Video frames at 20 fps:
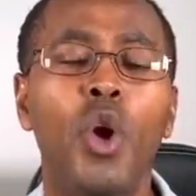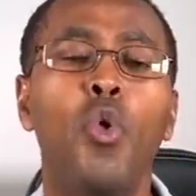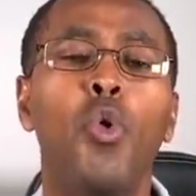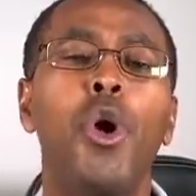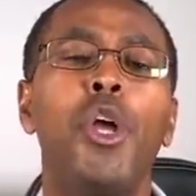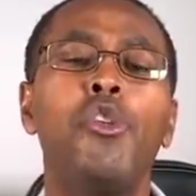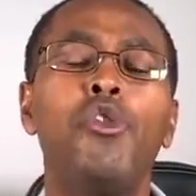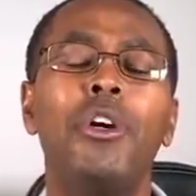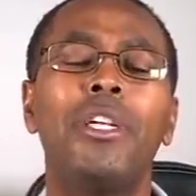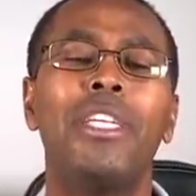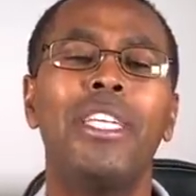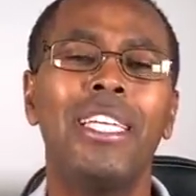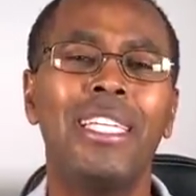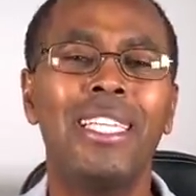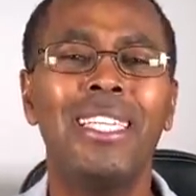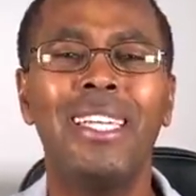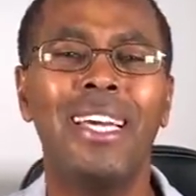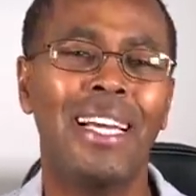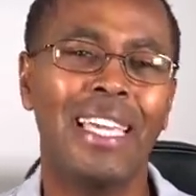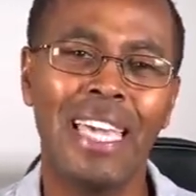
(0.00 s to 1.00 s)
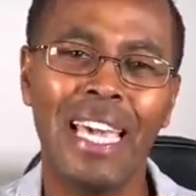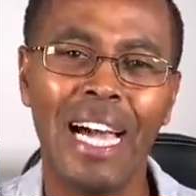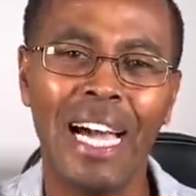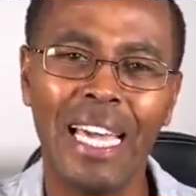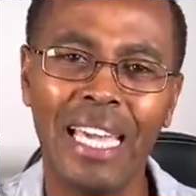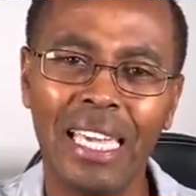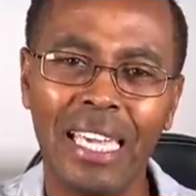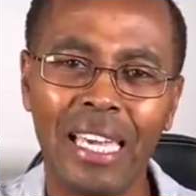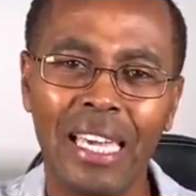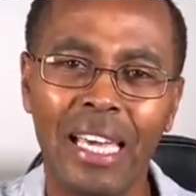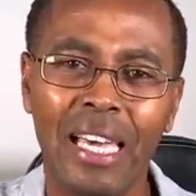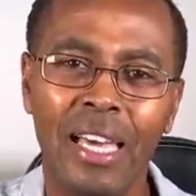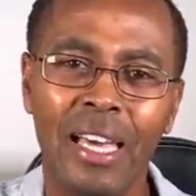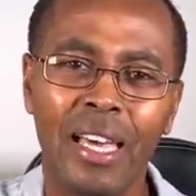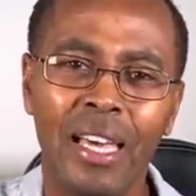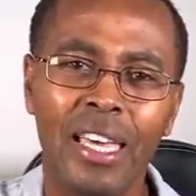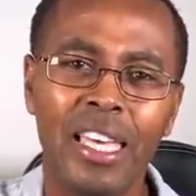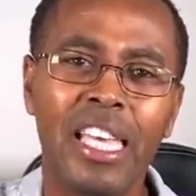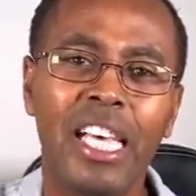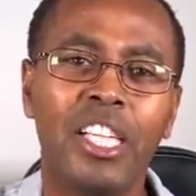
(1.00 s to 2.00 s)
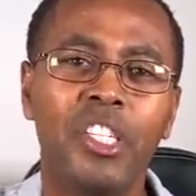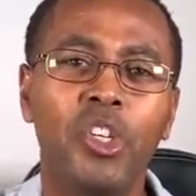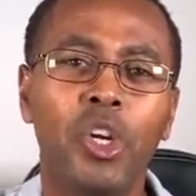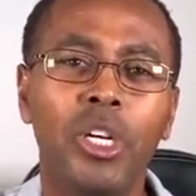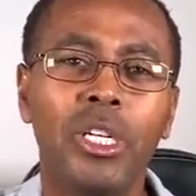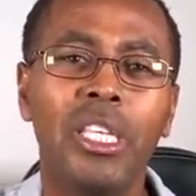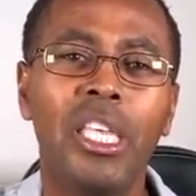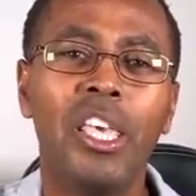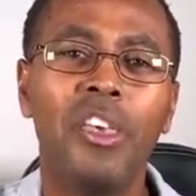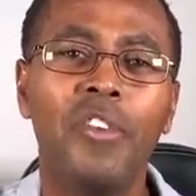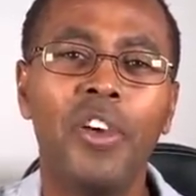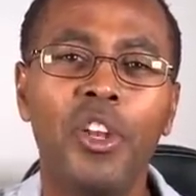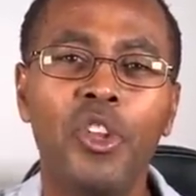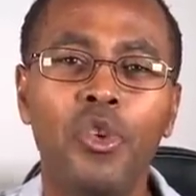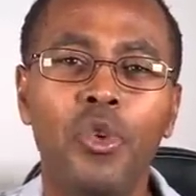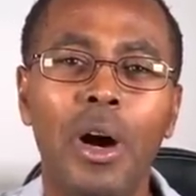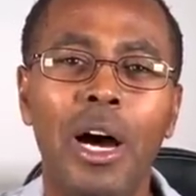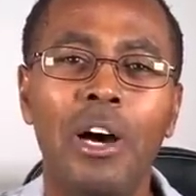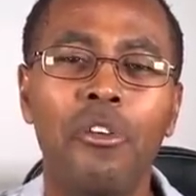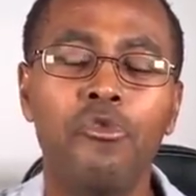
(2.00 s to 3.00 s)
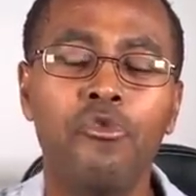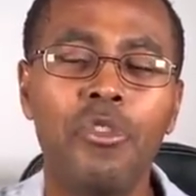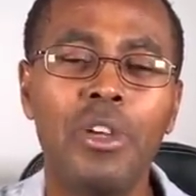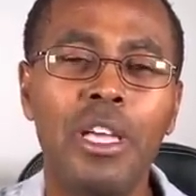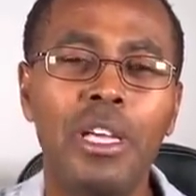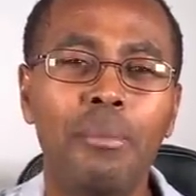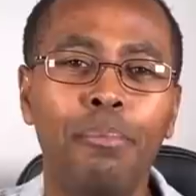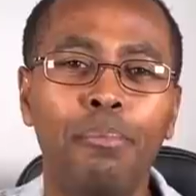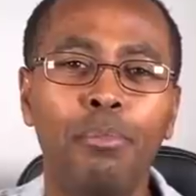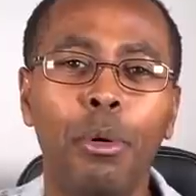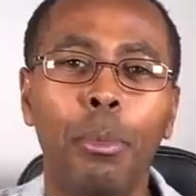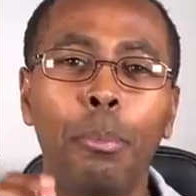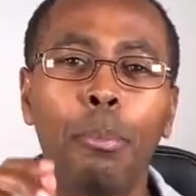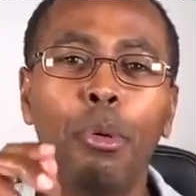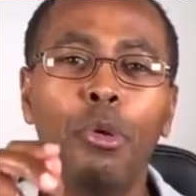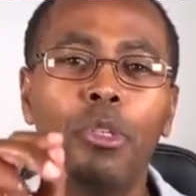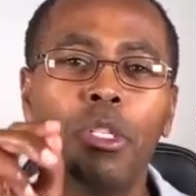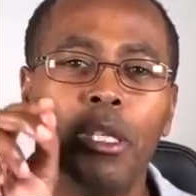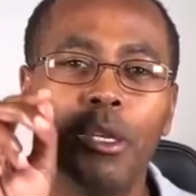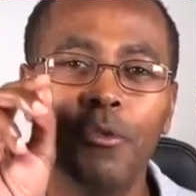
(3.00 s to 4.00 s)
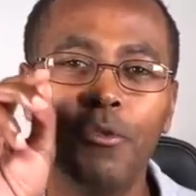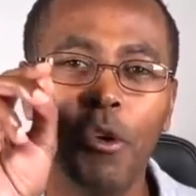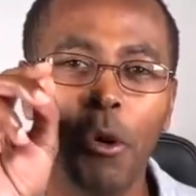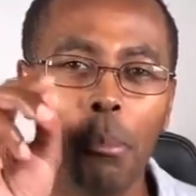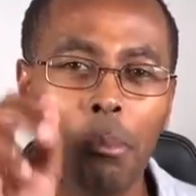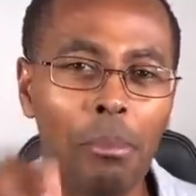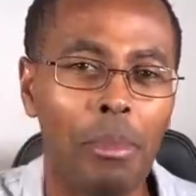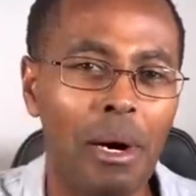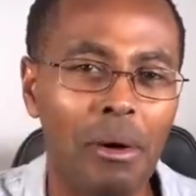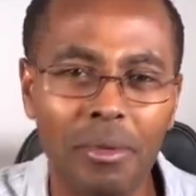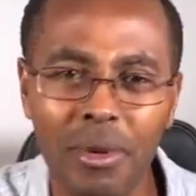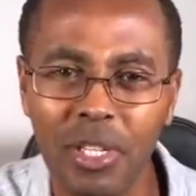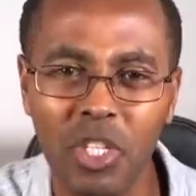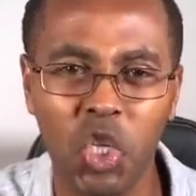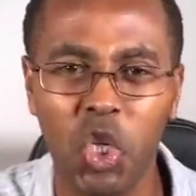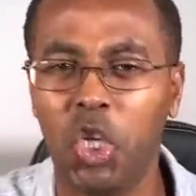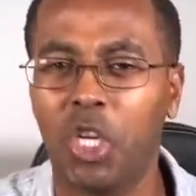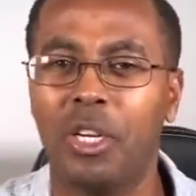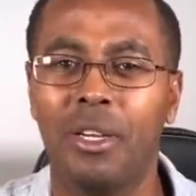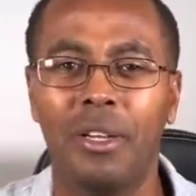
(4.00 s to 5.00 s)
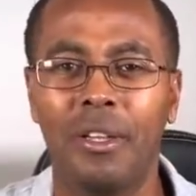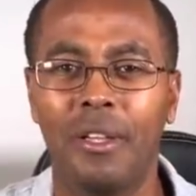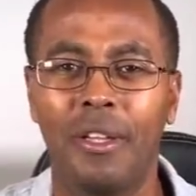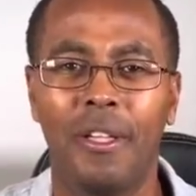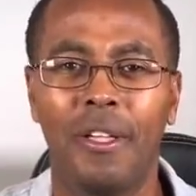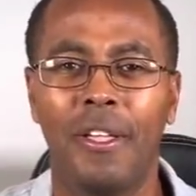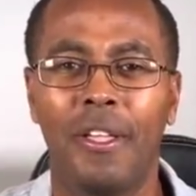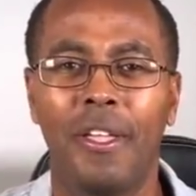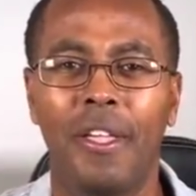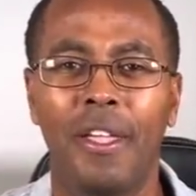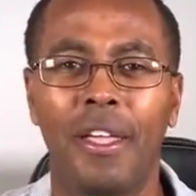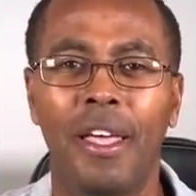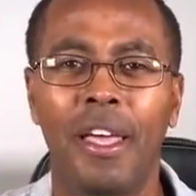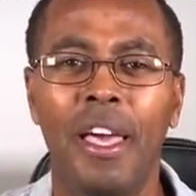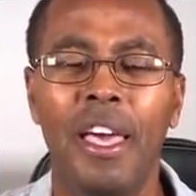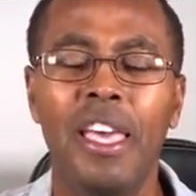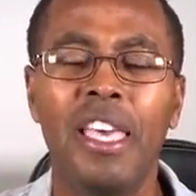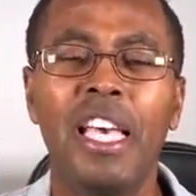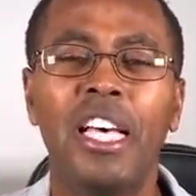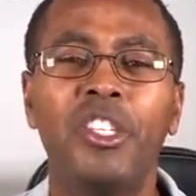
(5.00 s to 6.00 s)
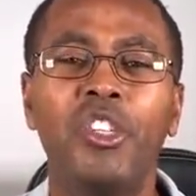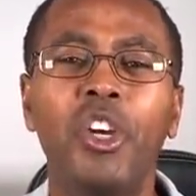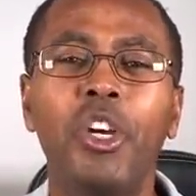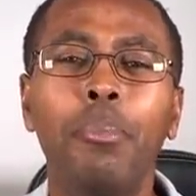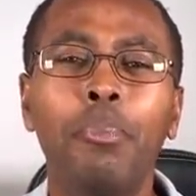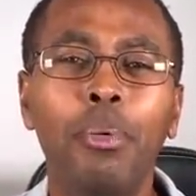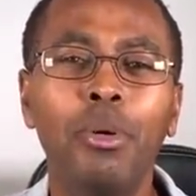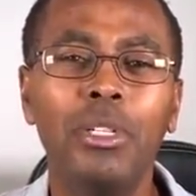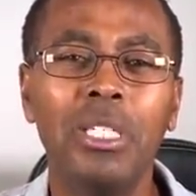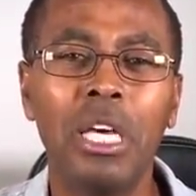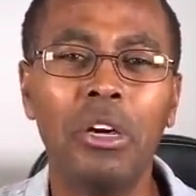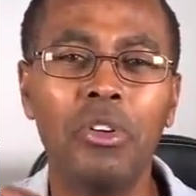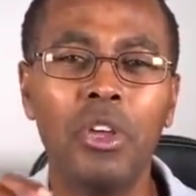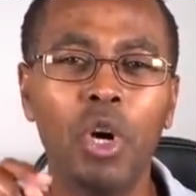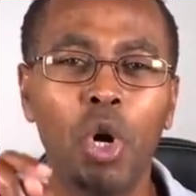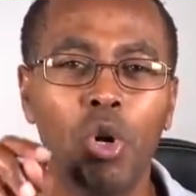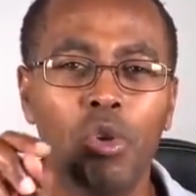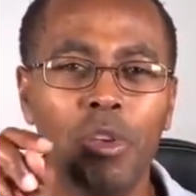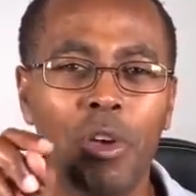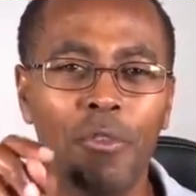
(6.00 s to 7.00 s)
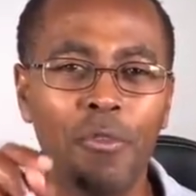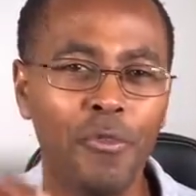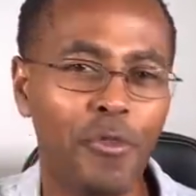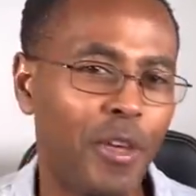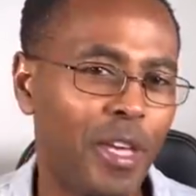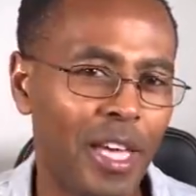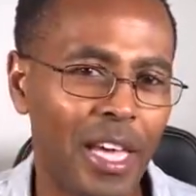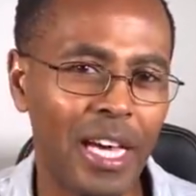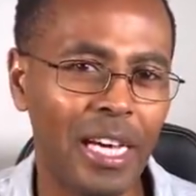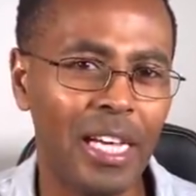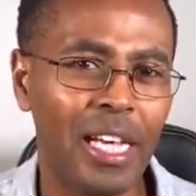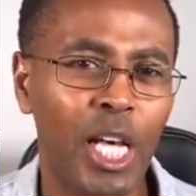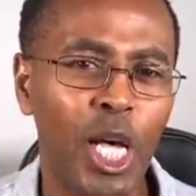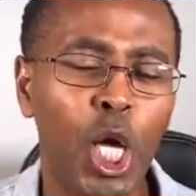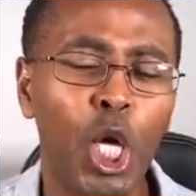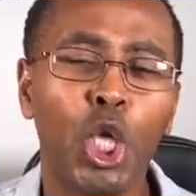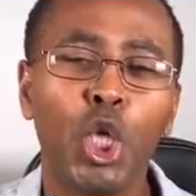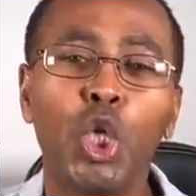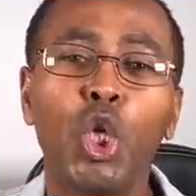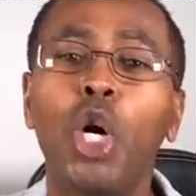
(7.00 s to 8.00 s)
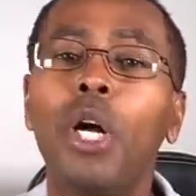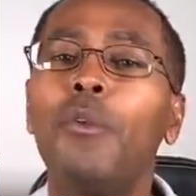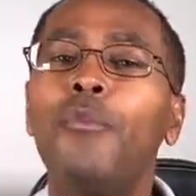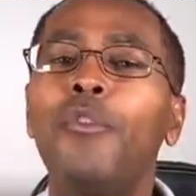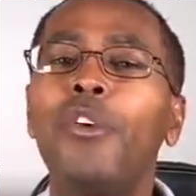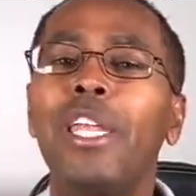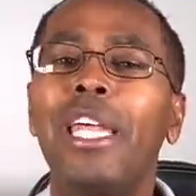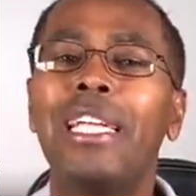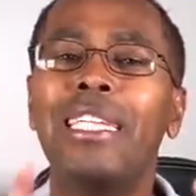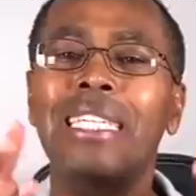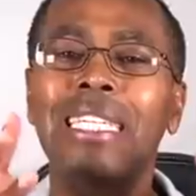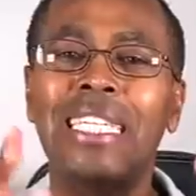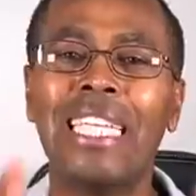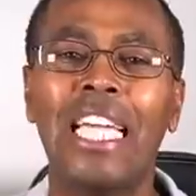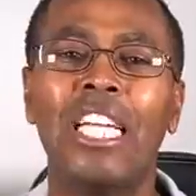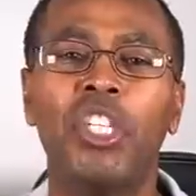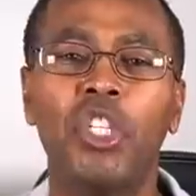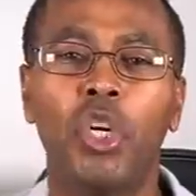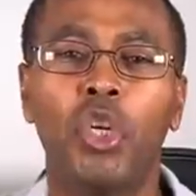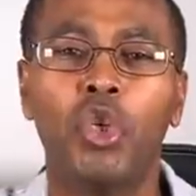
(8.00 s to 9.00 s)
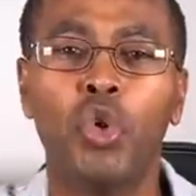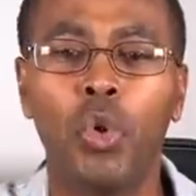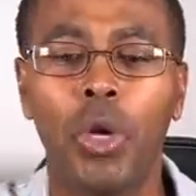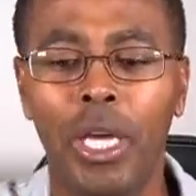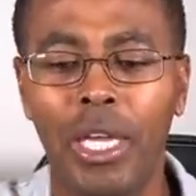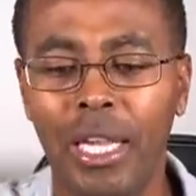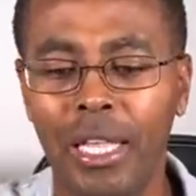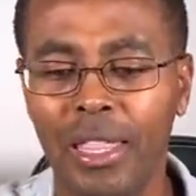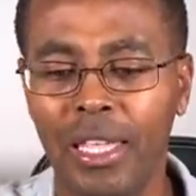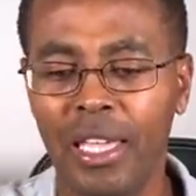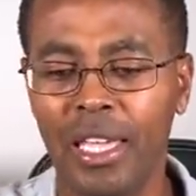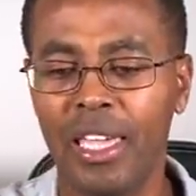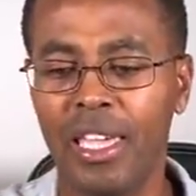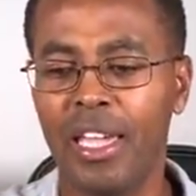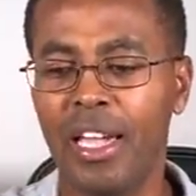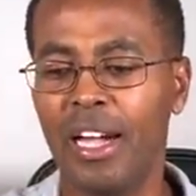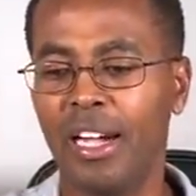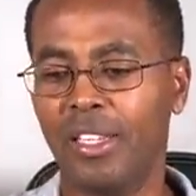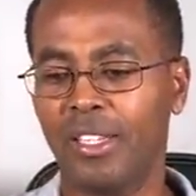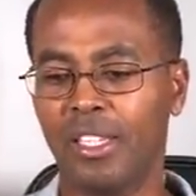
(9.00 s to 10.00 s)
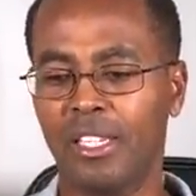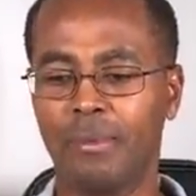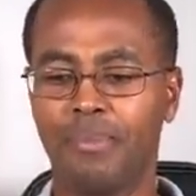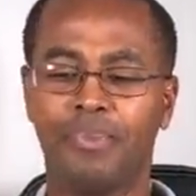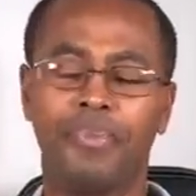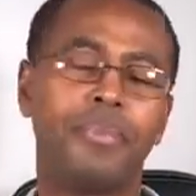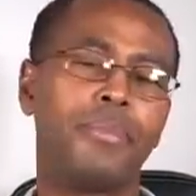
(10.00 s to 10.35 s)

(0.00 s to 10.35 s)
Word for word: When you're dating a guy, he has not given you a ring proposing for marriage. He has not put a ring on your finger. Don't feel entitled to anything he has.